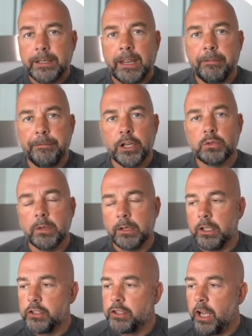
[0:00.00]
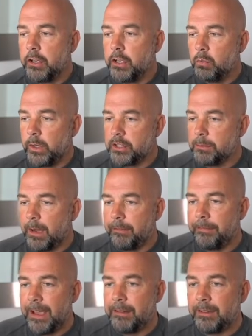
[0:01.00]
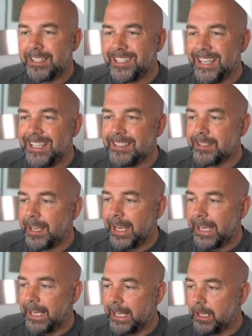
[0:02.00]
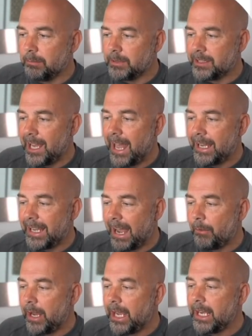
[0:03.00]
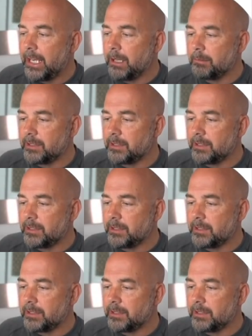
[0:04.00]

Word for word: Now, the first one I'm going to show you, which is my favorite, is Helium ten. Now, Helium